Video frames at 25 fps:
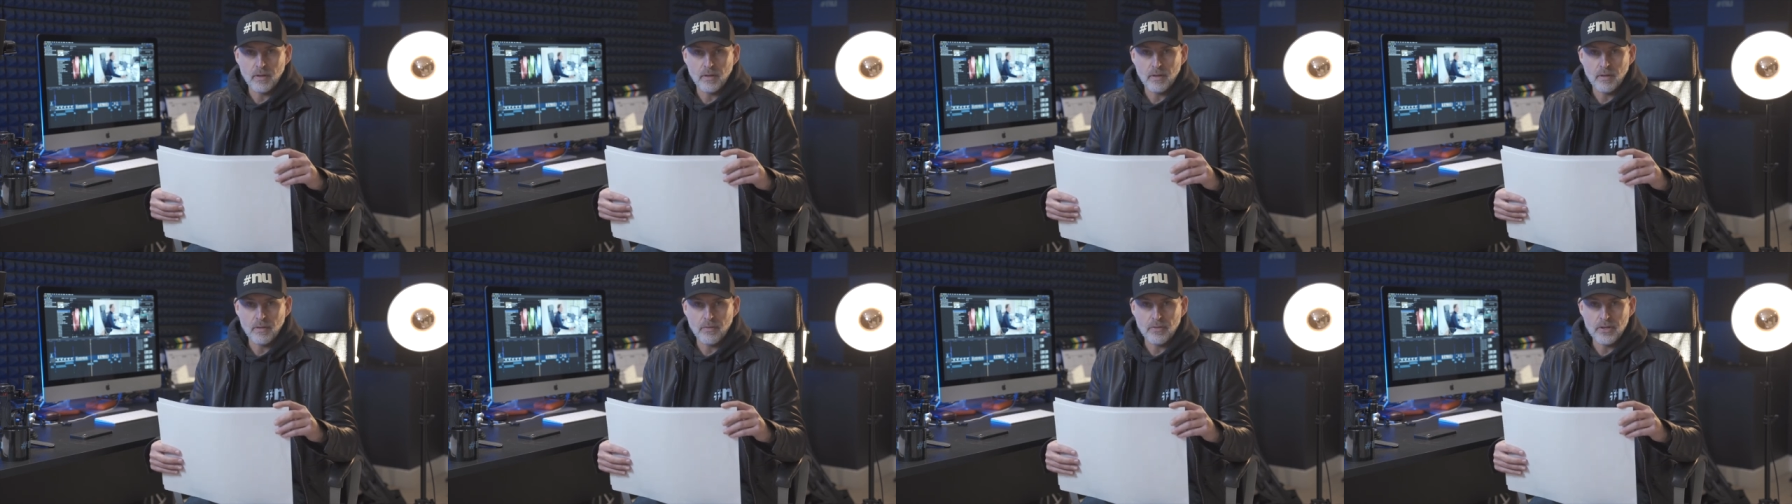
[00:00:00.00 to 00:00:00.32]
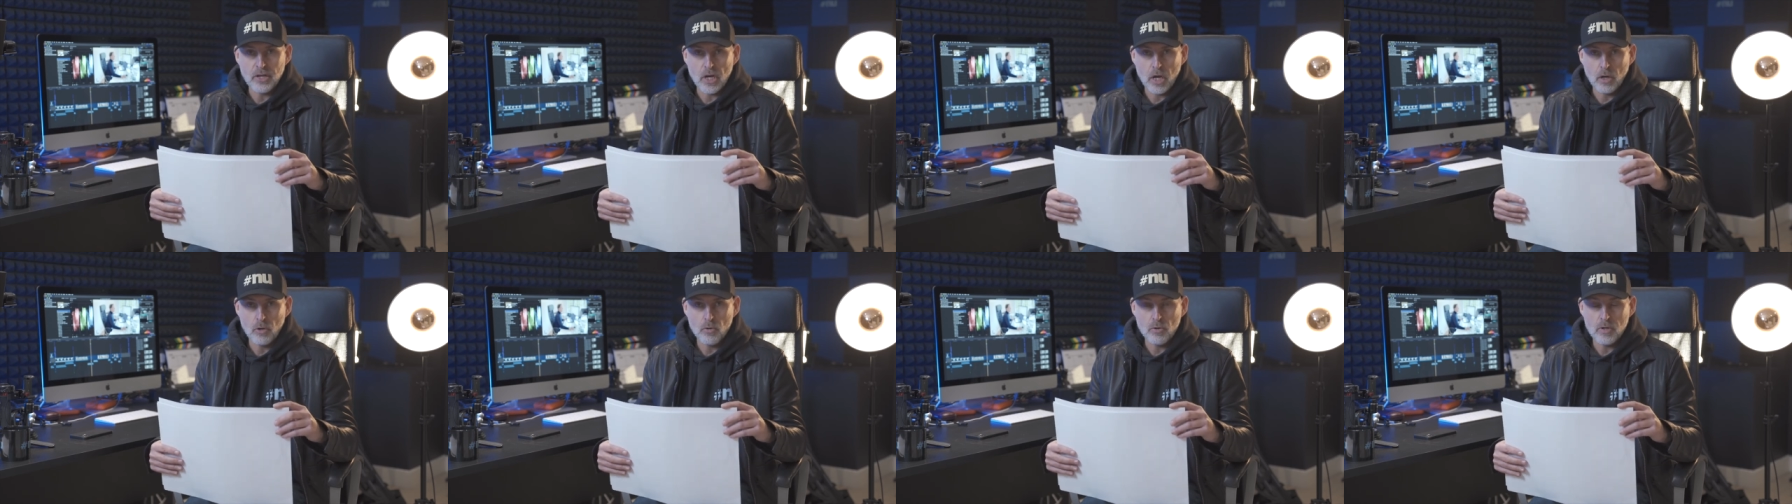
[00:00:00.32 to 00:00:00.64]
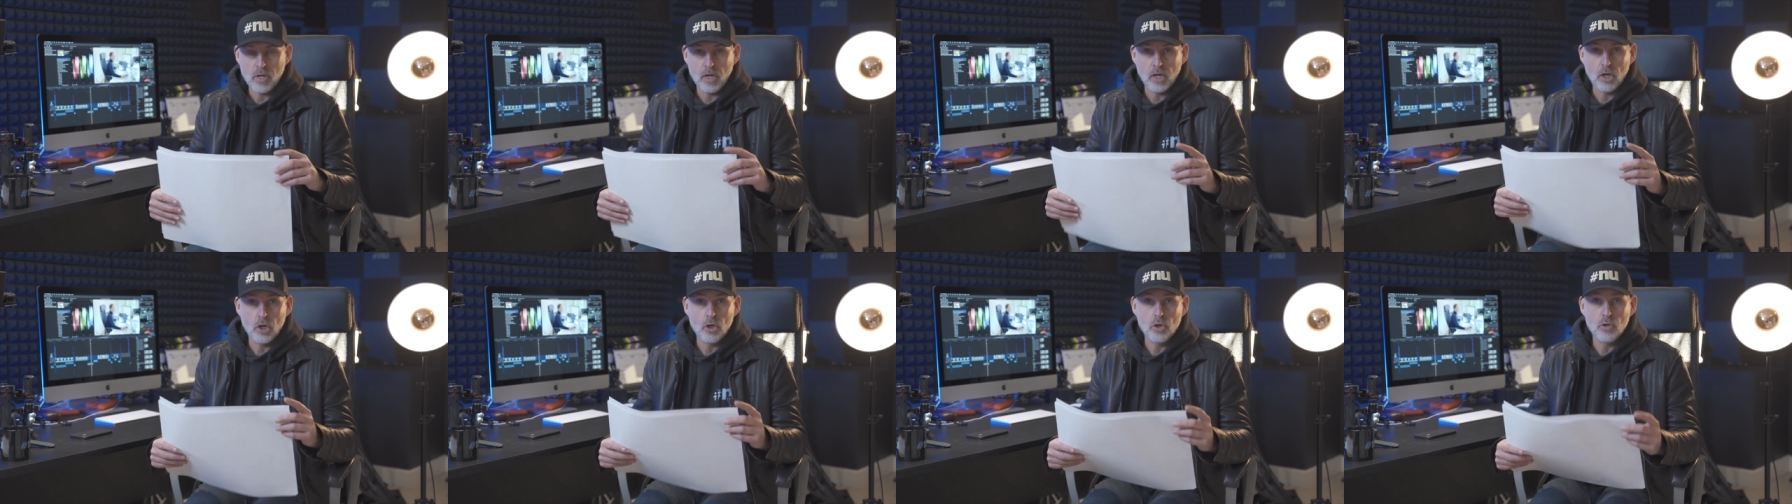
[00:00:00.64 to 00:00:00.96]
the
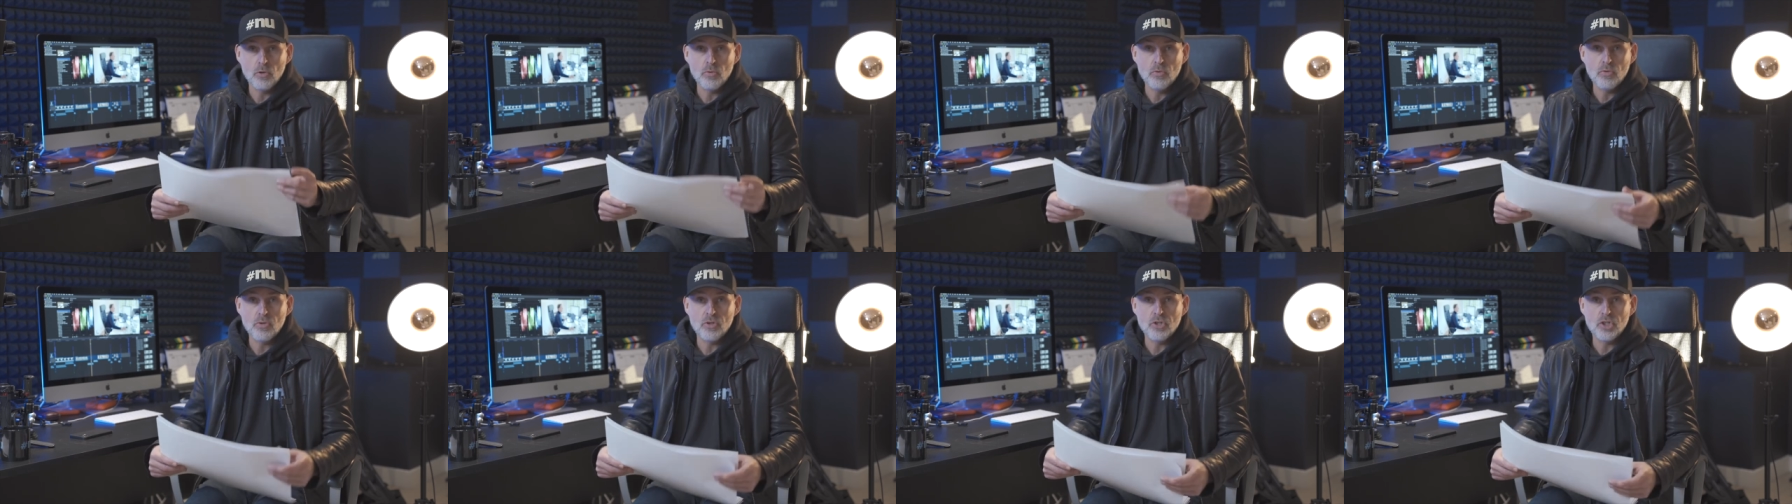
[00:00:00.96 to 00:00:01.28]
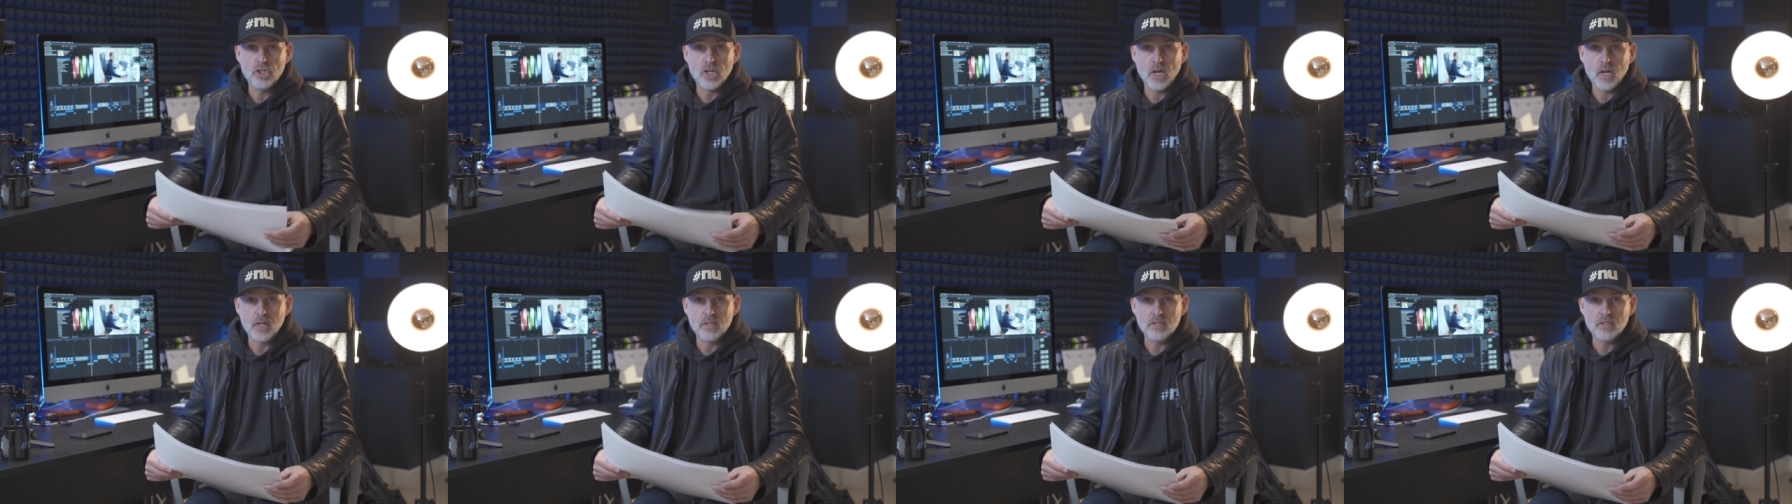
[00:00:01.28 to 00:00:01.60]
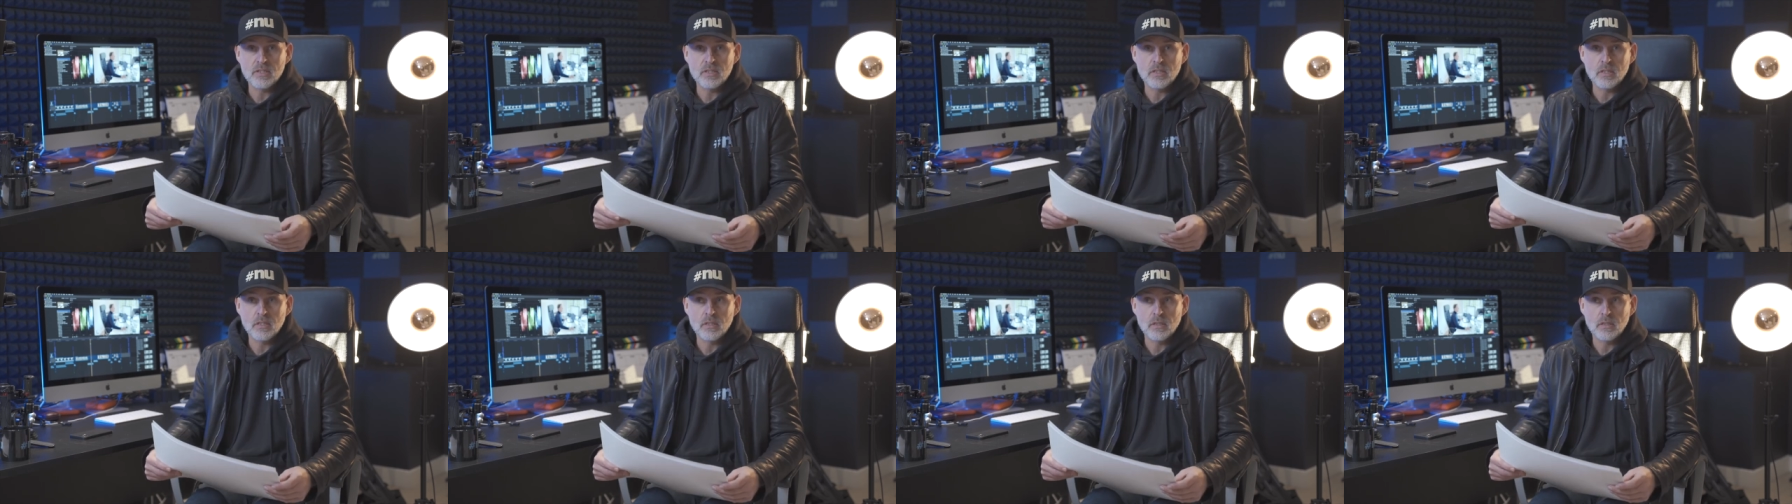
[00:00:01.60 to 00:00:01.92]
owner who's
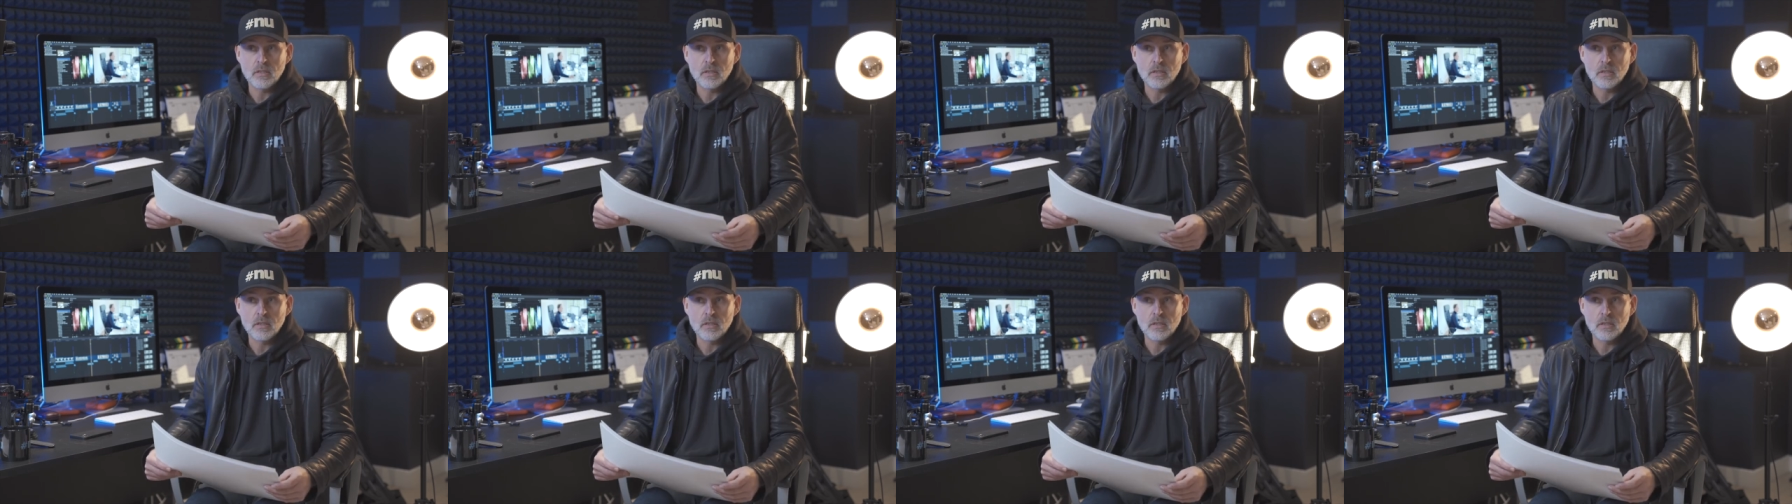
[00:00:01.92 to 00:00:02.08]
just,